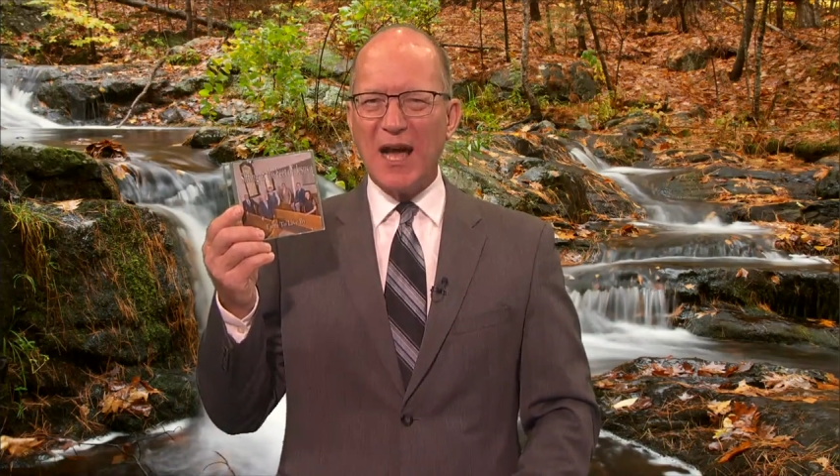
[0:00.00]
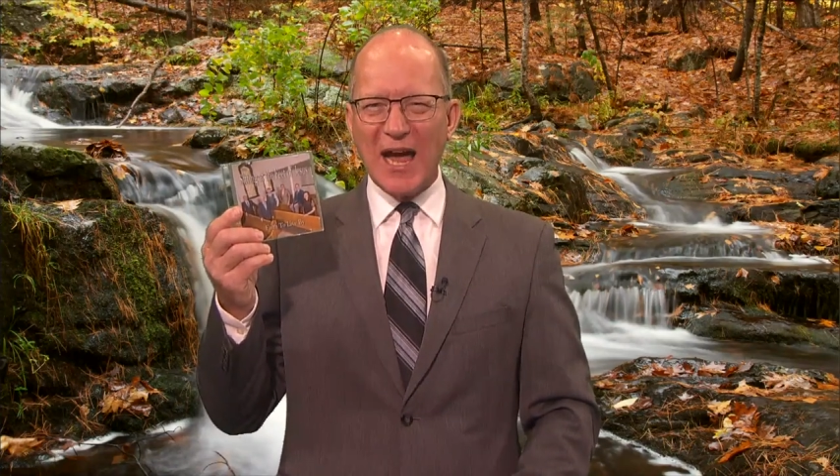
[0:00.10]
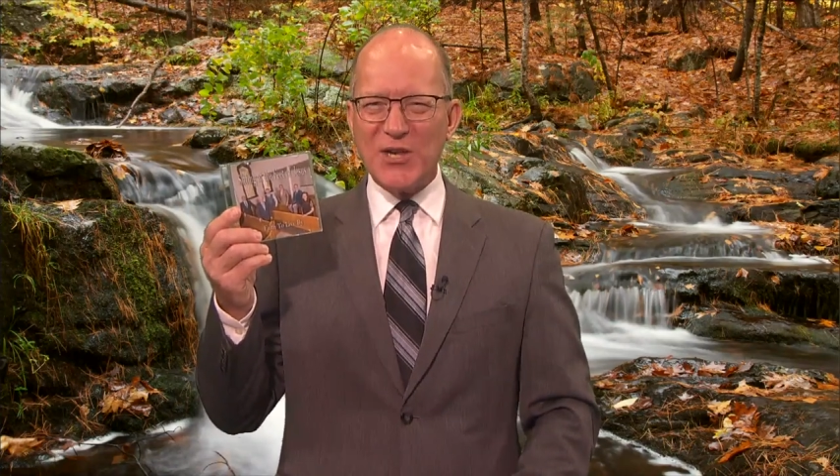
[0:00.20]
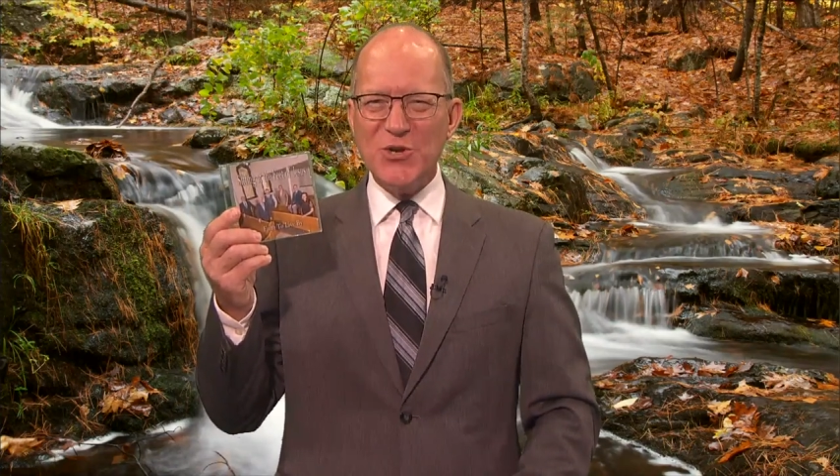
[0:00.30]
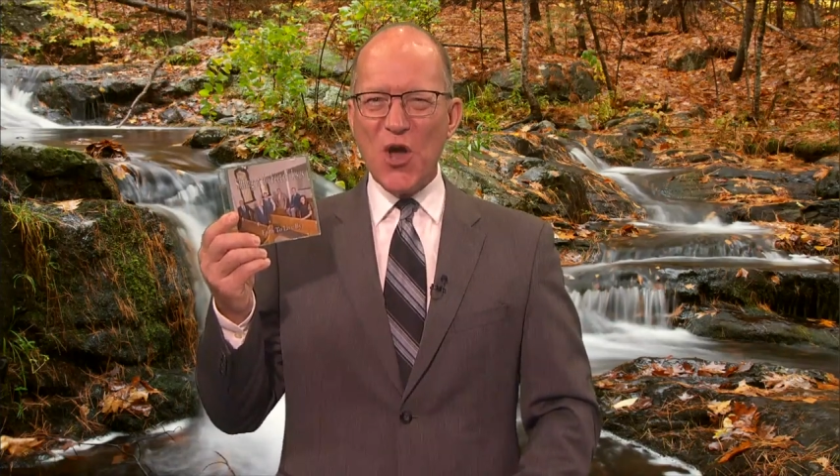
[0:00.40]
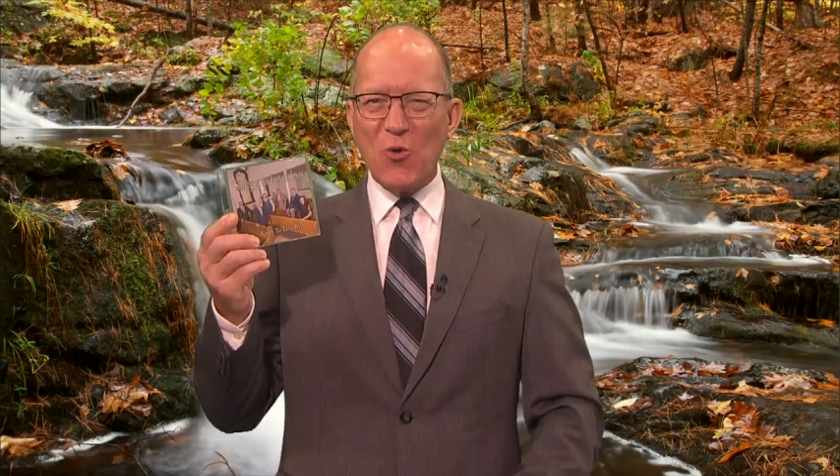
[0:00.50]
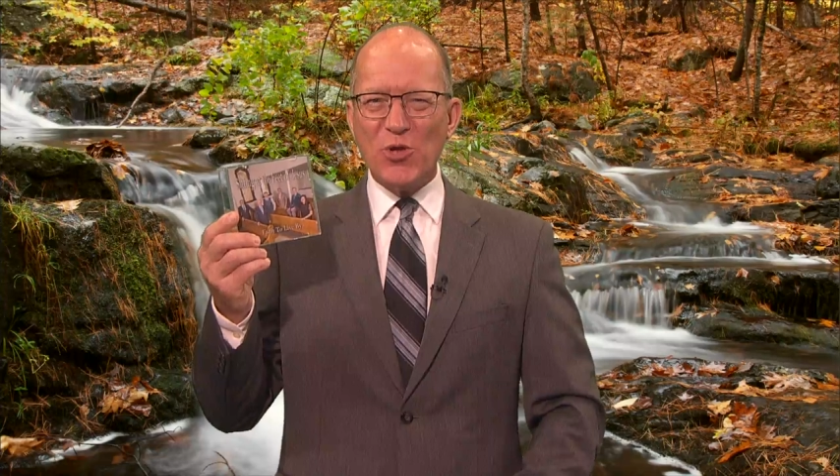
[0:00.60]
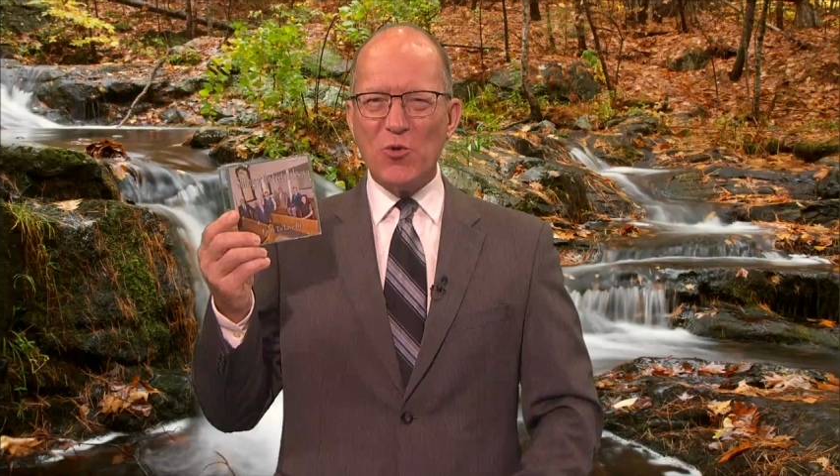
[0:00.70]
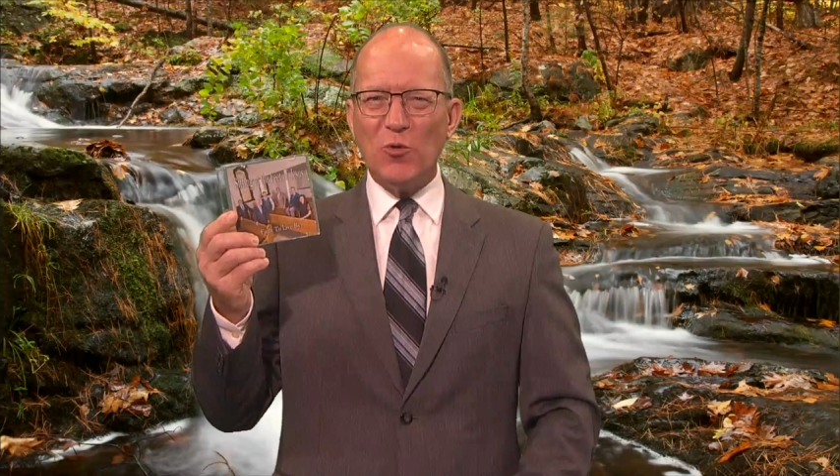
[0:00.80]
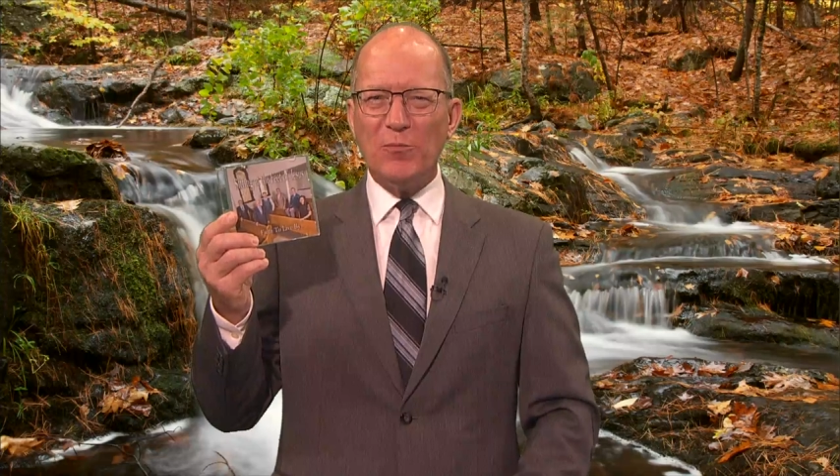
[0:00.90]
I know
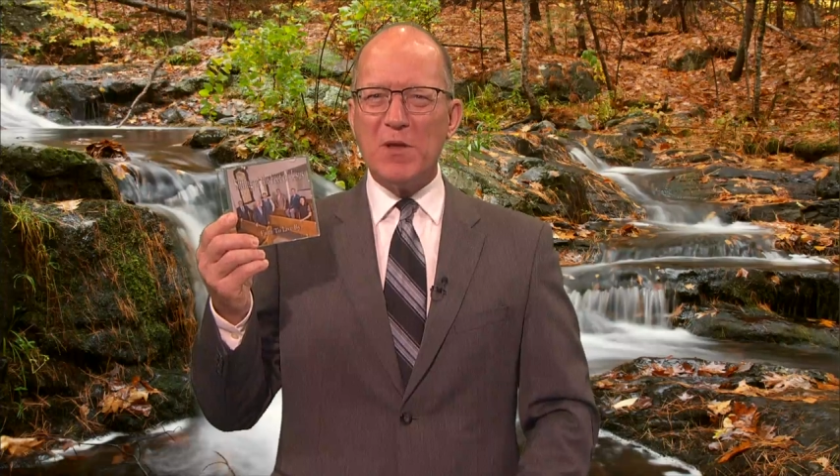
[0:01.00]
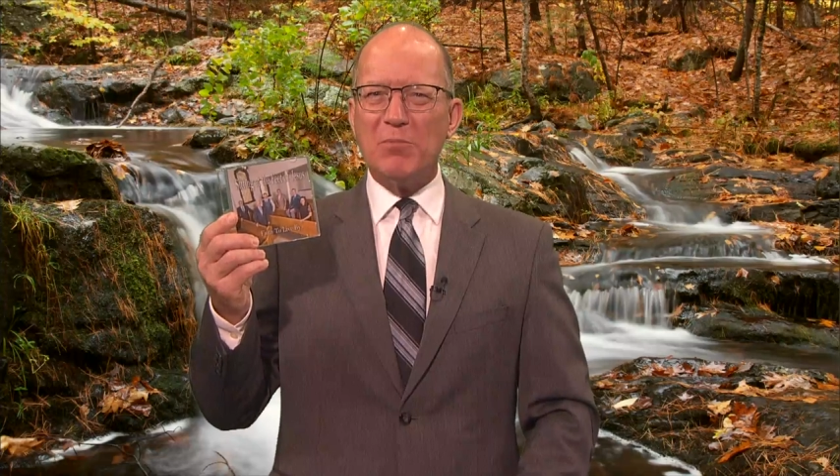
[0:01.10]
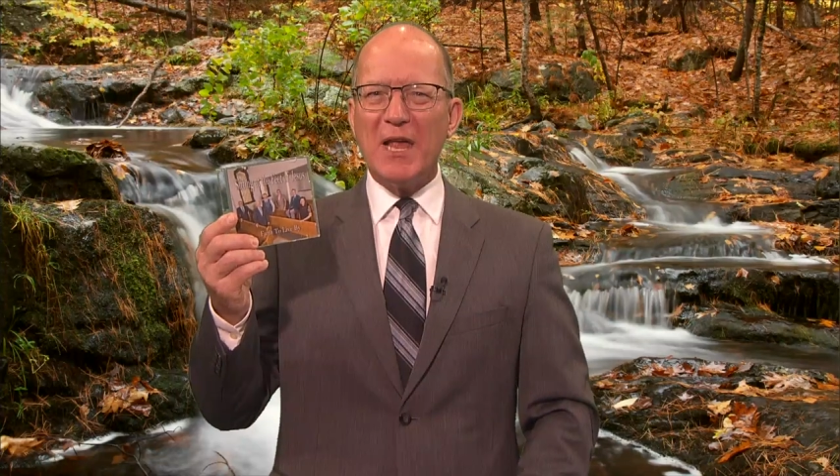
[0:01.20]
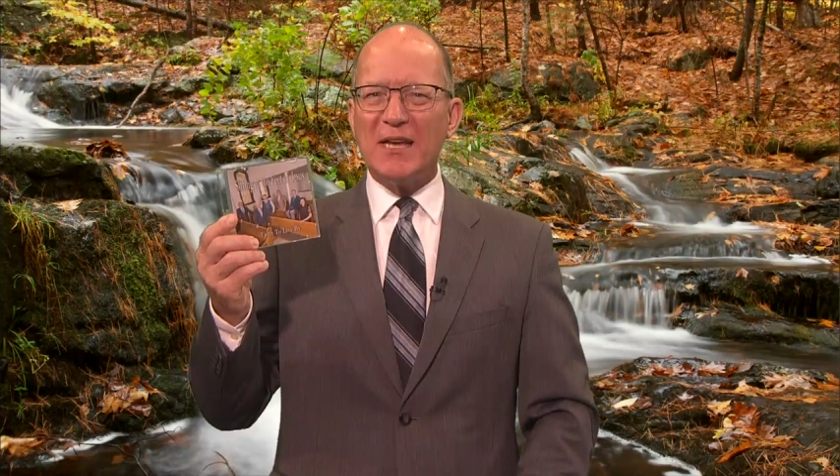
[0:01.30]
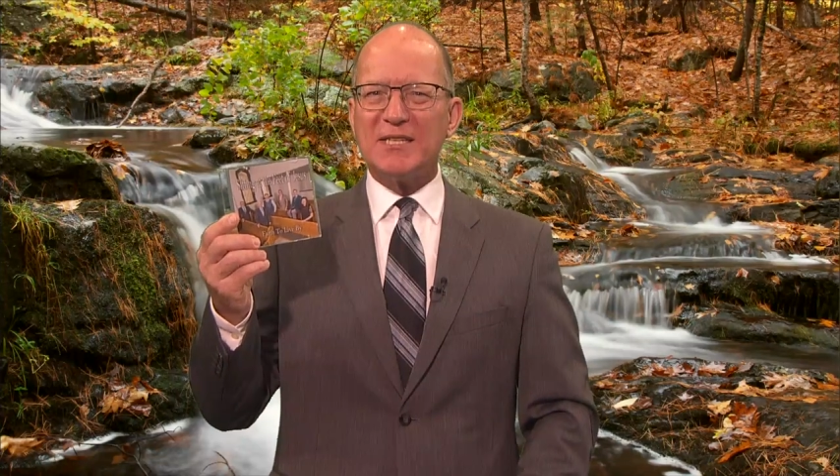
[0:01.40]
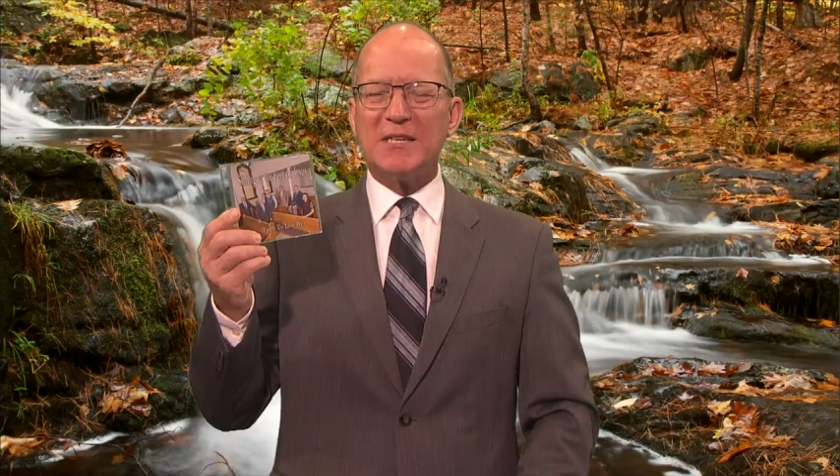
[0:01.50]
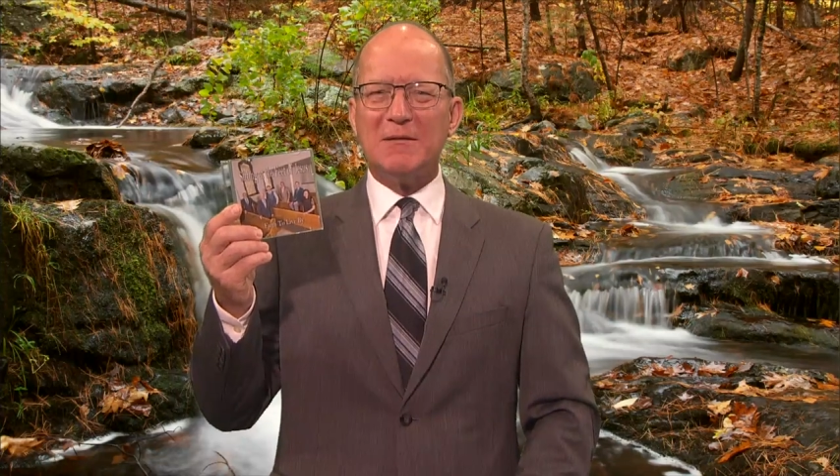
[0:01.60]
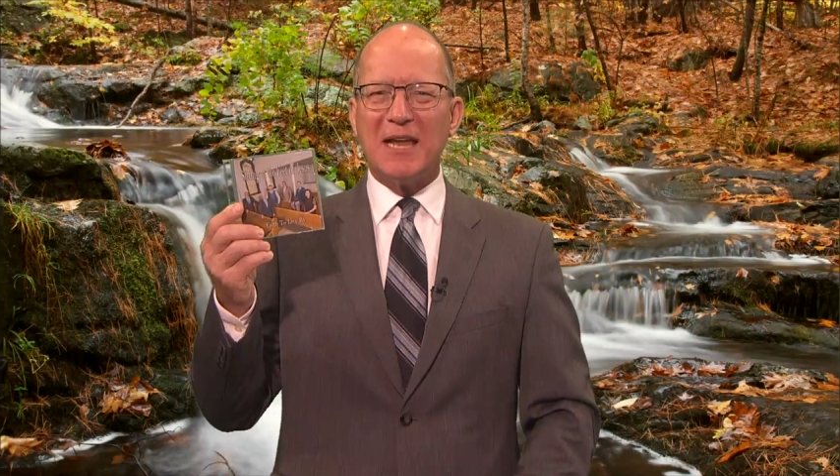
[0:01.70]
you will be blessed